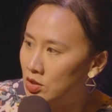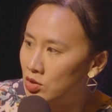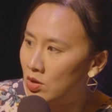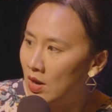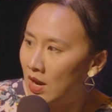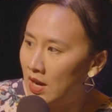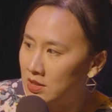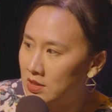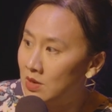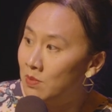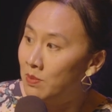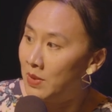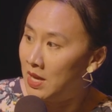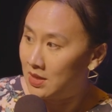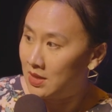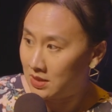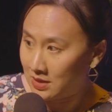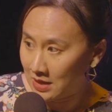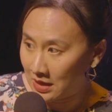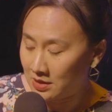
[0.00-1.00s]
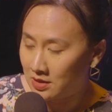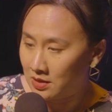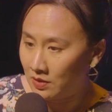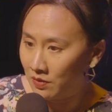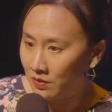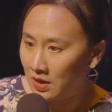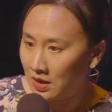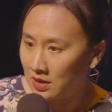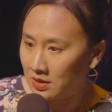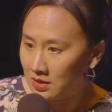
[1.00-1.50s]
to try to make
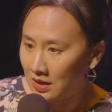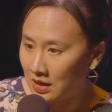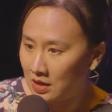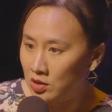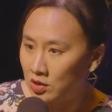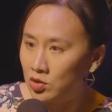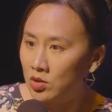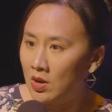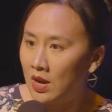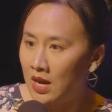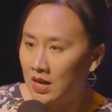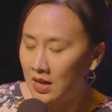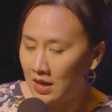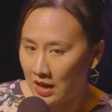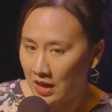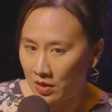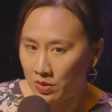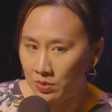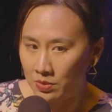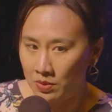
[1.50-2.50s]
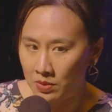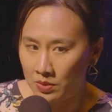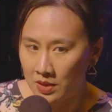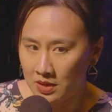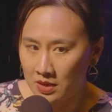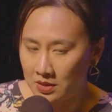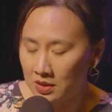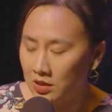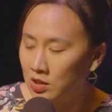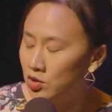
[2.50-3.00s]
sense of this and to try to get
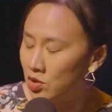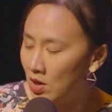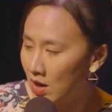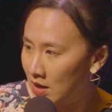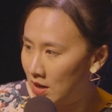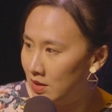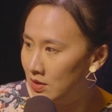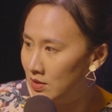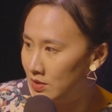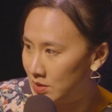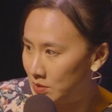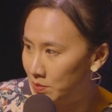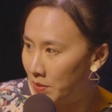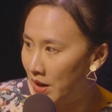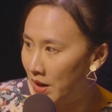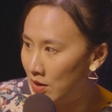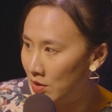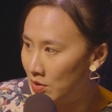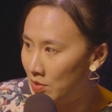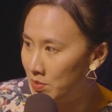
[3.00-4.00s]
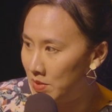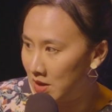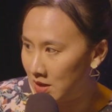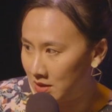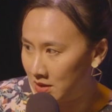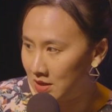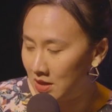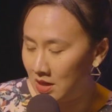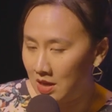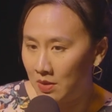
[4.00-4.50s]
through this and to try to inspire
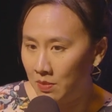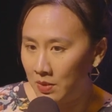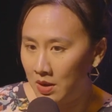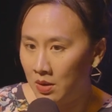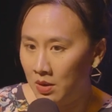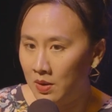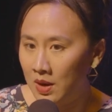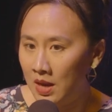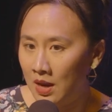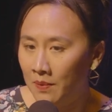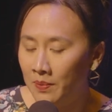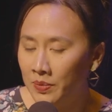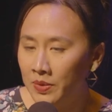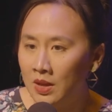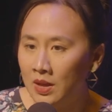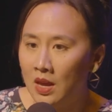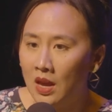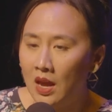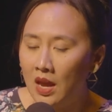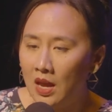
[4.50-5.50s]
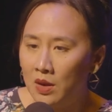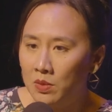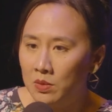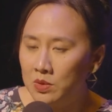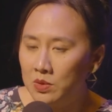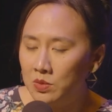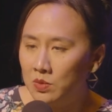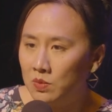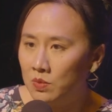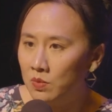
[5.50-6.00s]
me to keep going. I
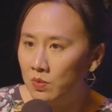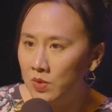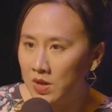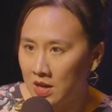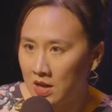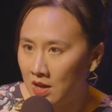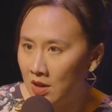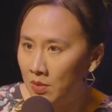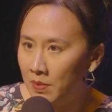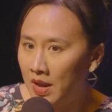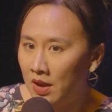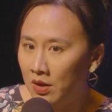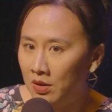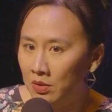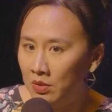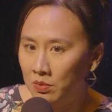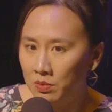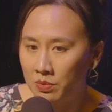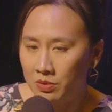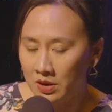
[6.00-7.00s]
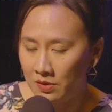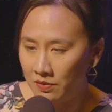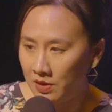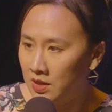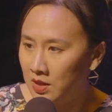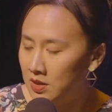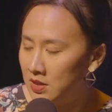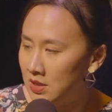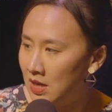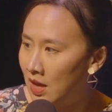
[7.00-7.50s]
was reading about
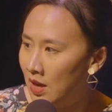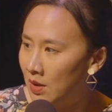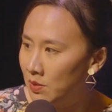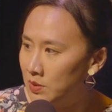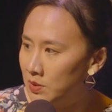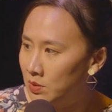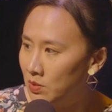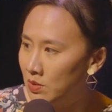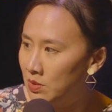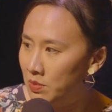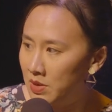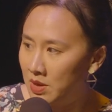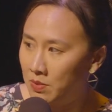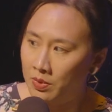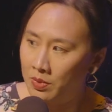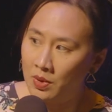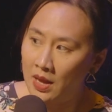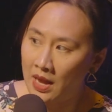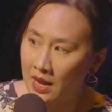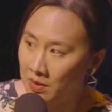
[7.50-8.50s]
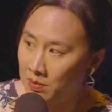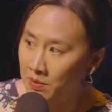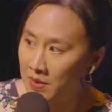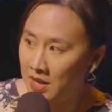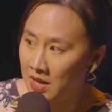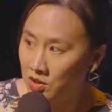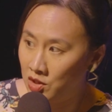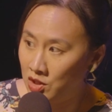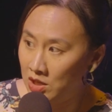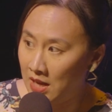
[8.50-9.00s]
previous times when people had
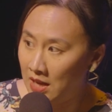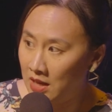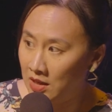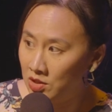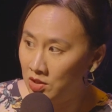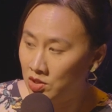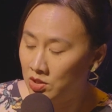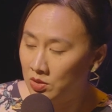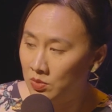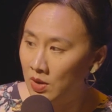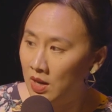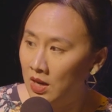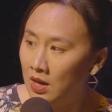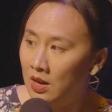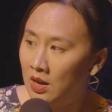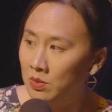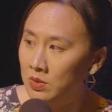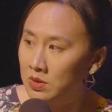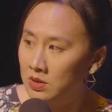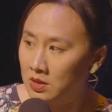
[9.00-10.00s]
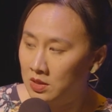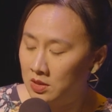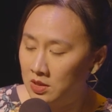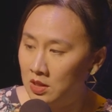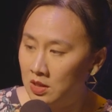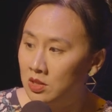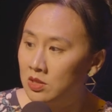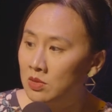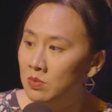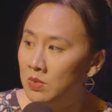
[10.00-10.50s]
made change, right? I was
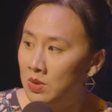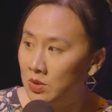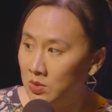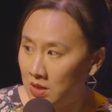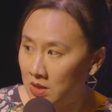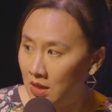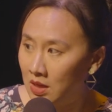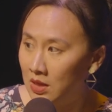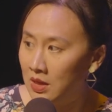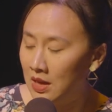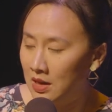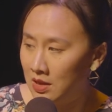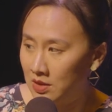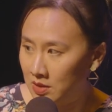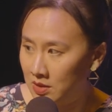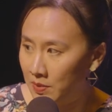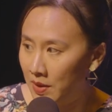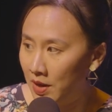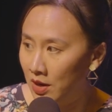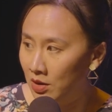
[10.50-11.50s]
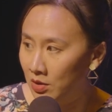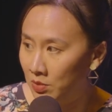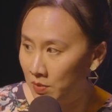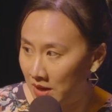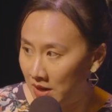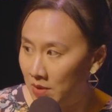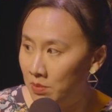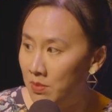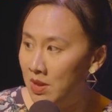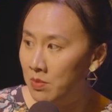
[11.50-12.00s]
listening to music that
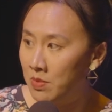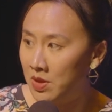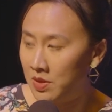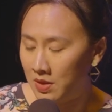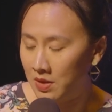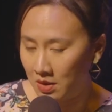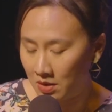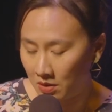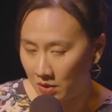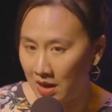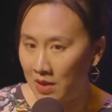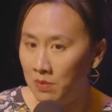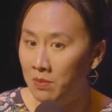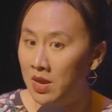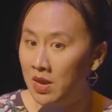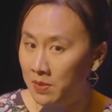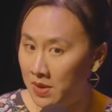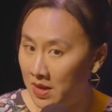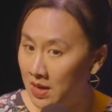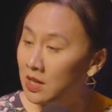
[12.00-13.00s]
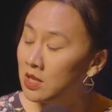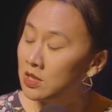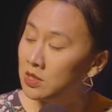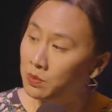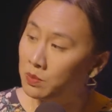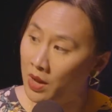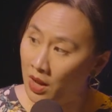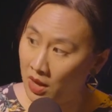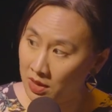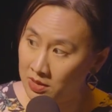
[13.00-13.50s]
inspired me and made me think, okay, maybe it is